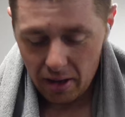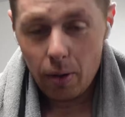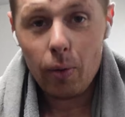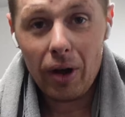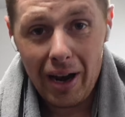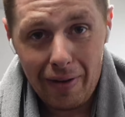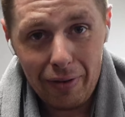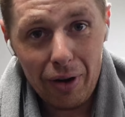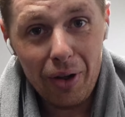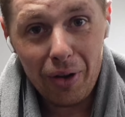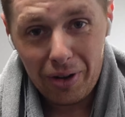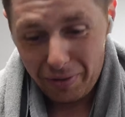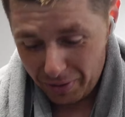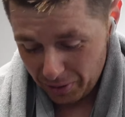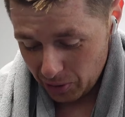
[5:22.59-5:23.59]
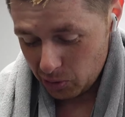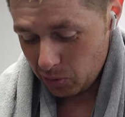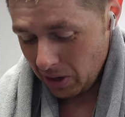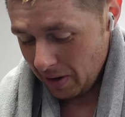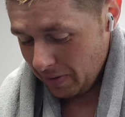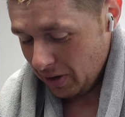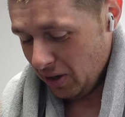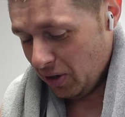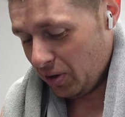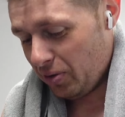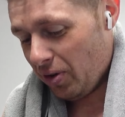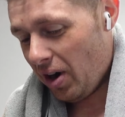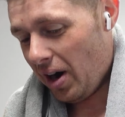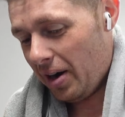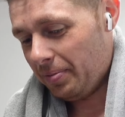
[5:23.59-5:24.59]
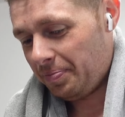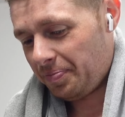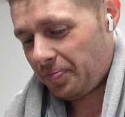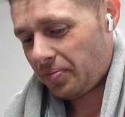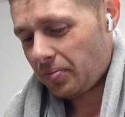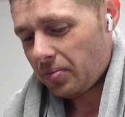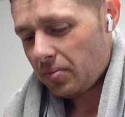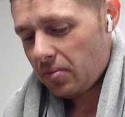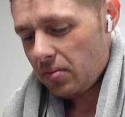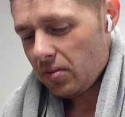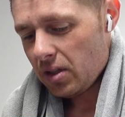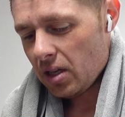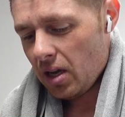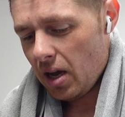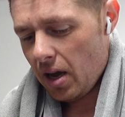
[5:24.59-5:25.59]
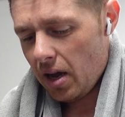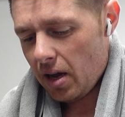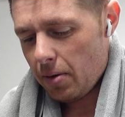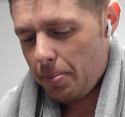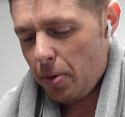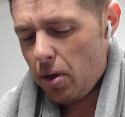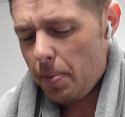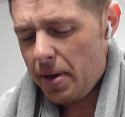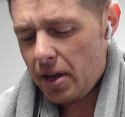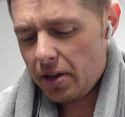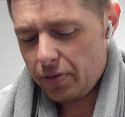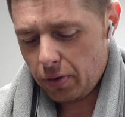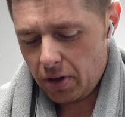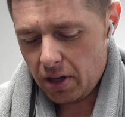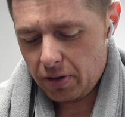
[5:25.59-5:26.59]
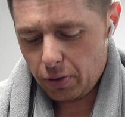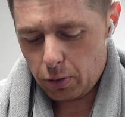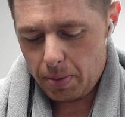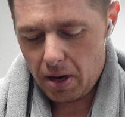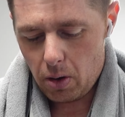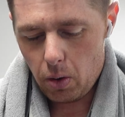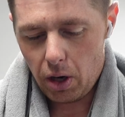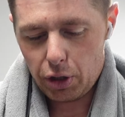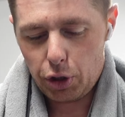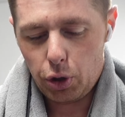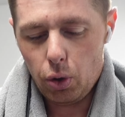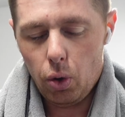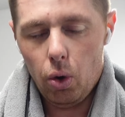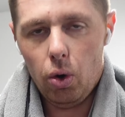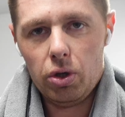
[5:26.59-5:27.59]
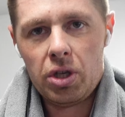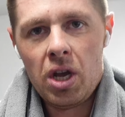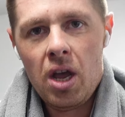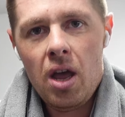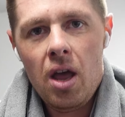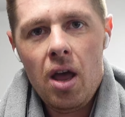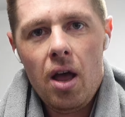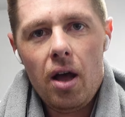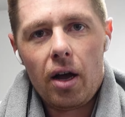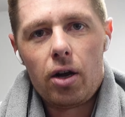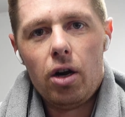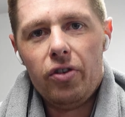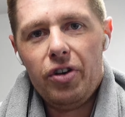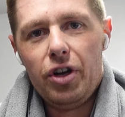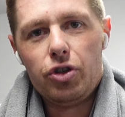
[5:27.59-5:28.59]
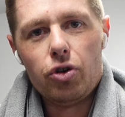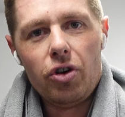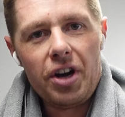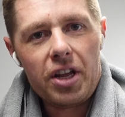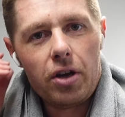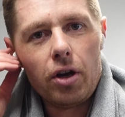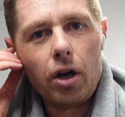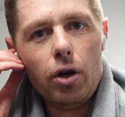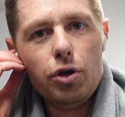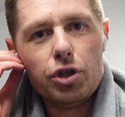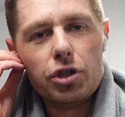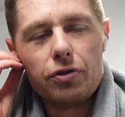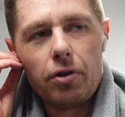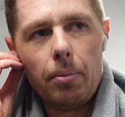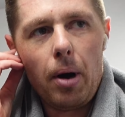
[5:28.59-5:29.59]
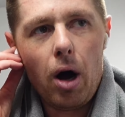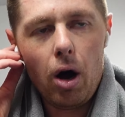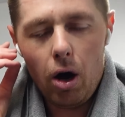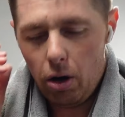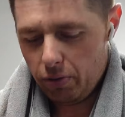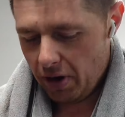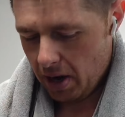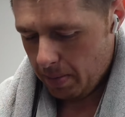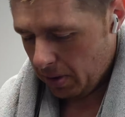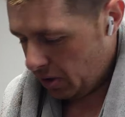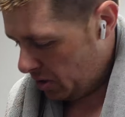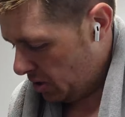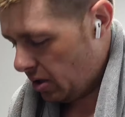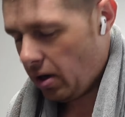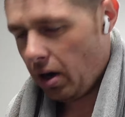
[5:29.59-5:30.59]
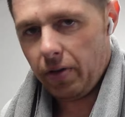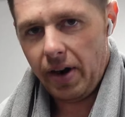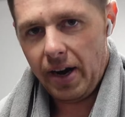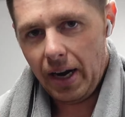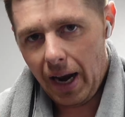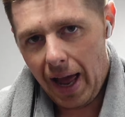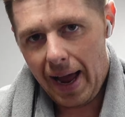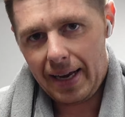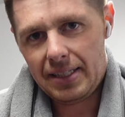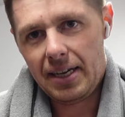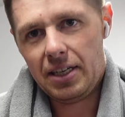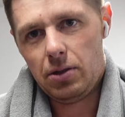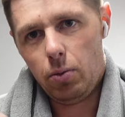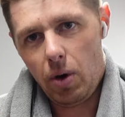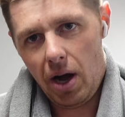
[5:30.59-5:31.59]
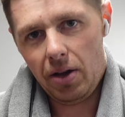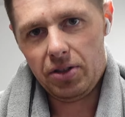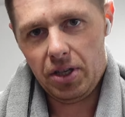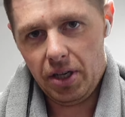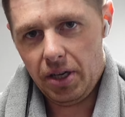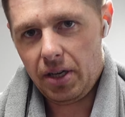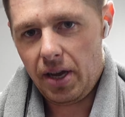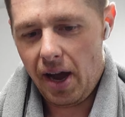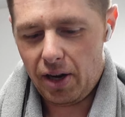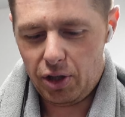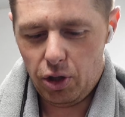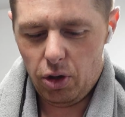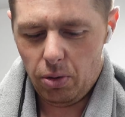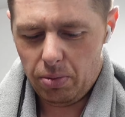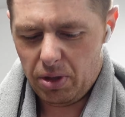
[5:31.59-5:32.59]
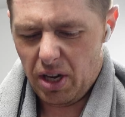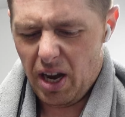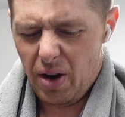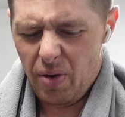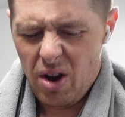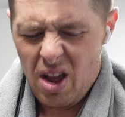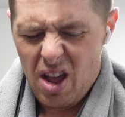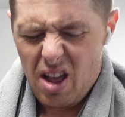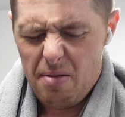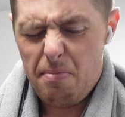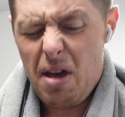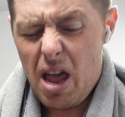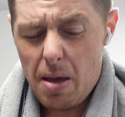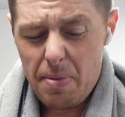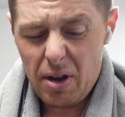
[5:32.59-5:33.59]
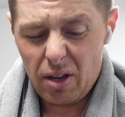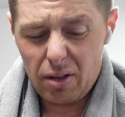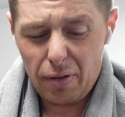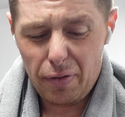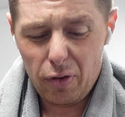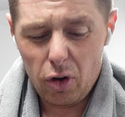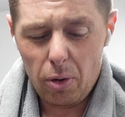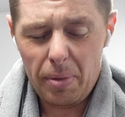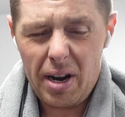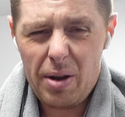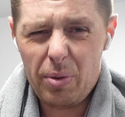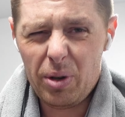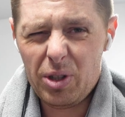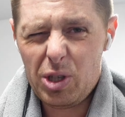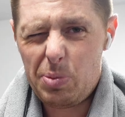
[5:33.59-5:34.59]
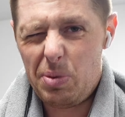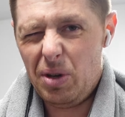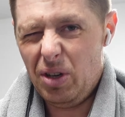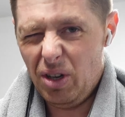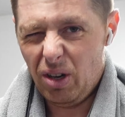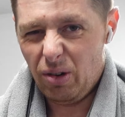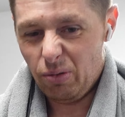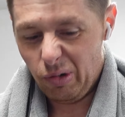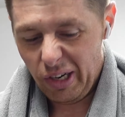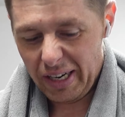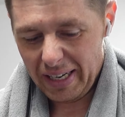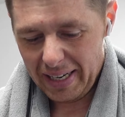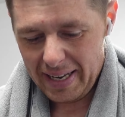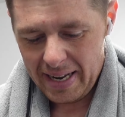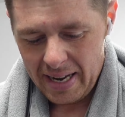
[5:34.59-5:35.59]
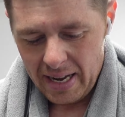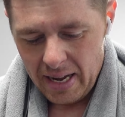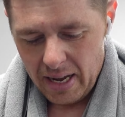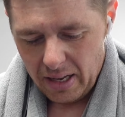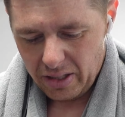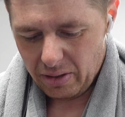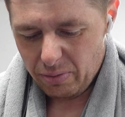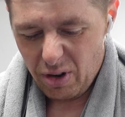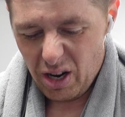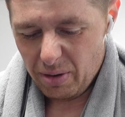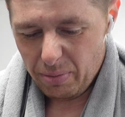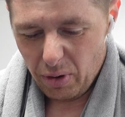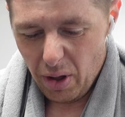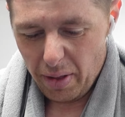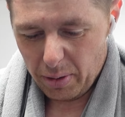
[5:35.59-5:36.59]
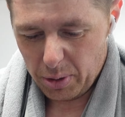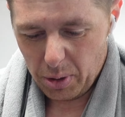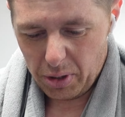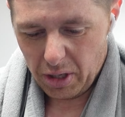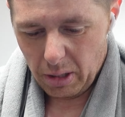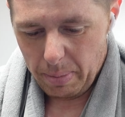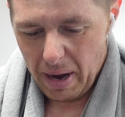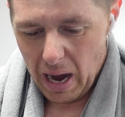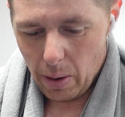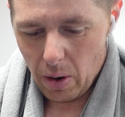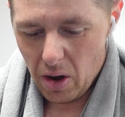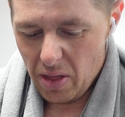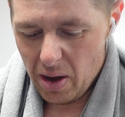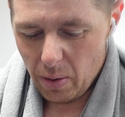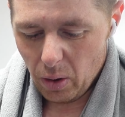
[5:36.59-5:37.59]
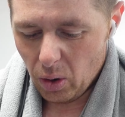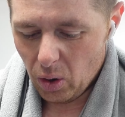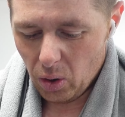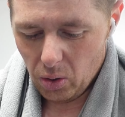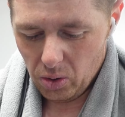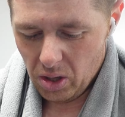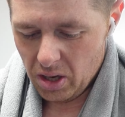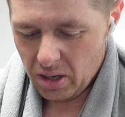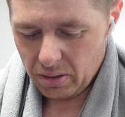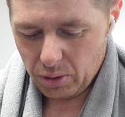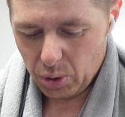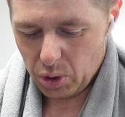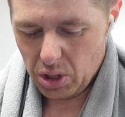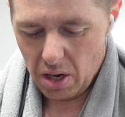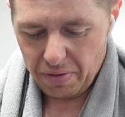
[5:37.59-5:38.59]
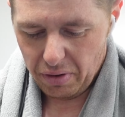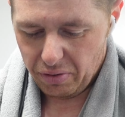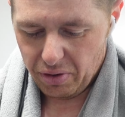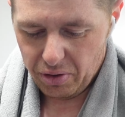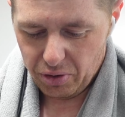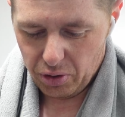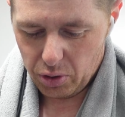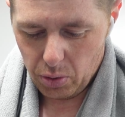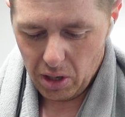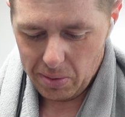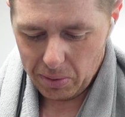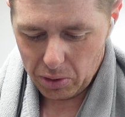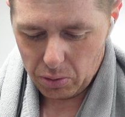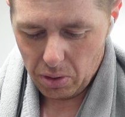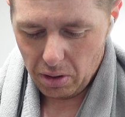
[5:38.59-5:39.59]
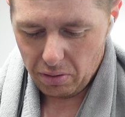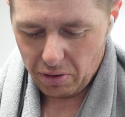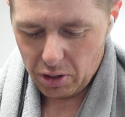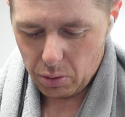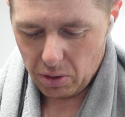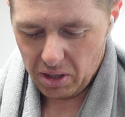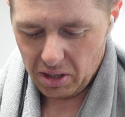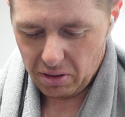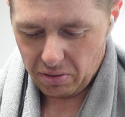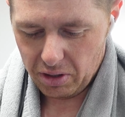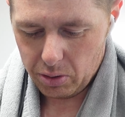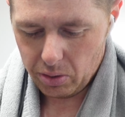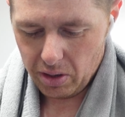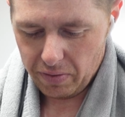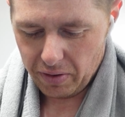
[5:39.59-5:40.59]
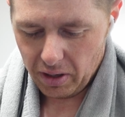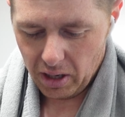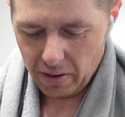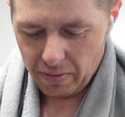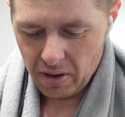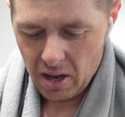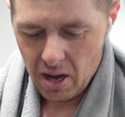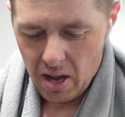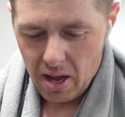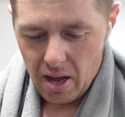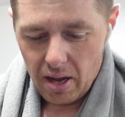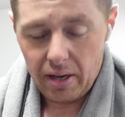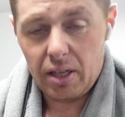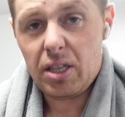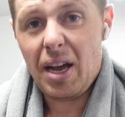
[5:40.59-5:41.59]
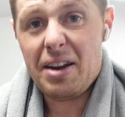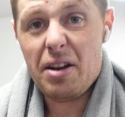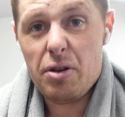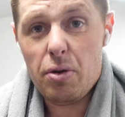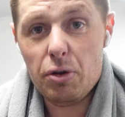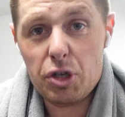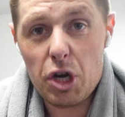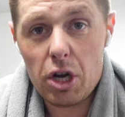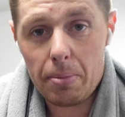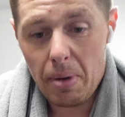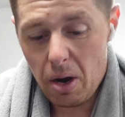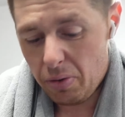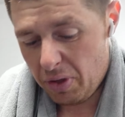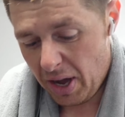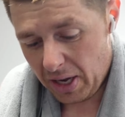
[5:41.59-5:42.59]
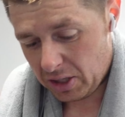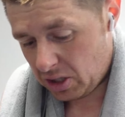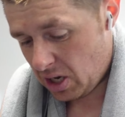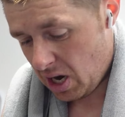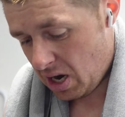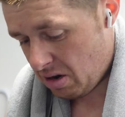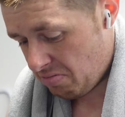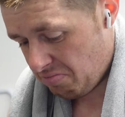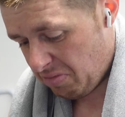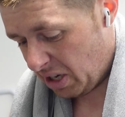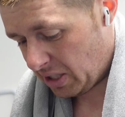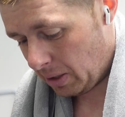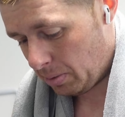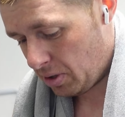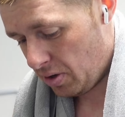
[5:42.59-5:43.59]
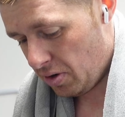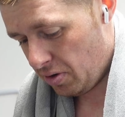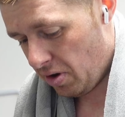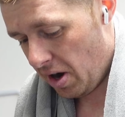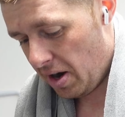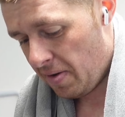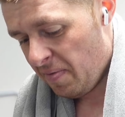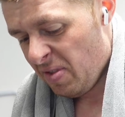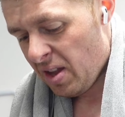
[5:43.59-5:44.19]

We'll have a look, of course we'll have a look. Right. But the intervals being quite short, I can't really draw any conclusions from heart rate because heart rate lags, takes a while to catch up. So maybe on the 4-minute ones, but not really. So I'm really more than just looking at the power, and they were all just over 320 watts, between 320 and 325. And so I don't use erg mode, that's absolutely great.